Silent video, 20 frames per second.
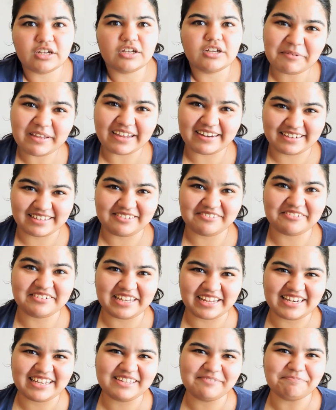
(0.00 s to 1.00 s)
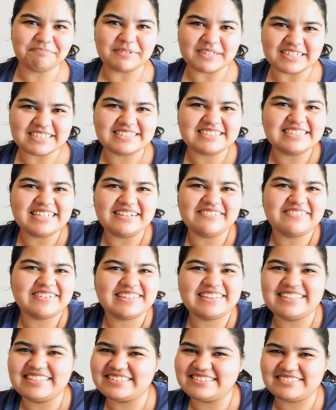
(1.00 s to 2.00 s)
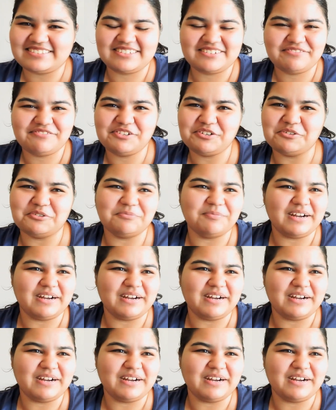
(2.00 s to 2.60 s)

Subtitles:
I'm getting really personal with this review,